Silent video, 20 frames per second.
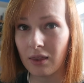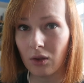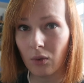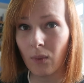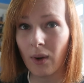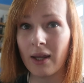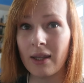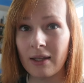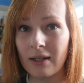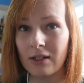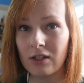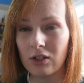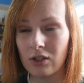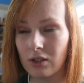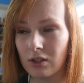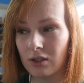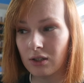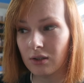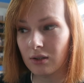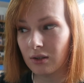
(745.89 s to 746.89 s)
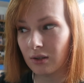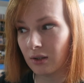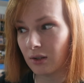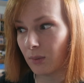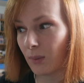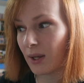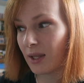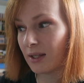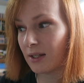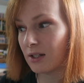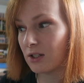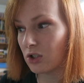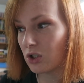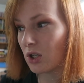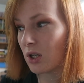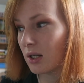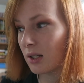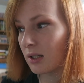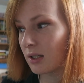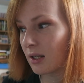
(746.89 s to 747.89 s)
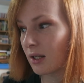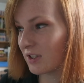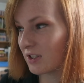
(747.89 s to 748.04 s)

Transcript: the way that it should.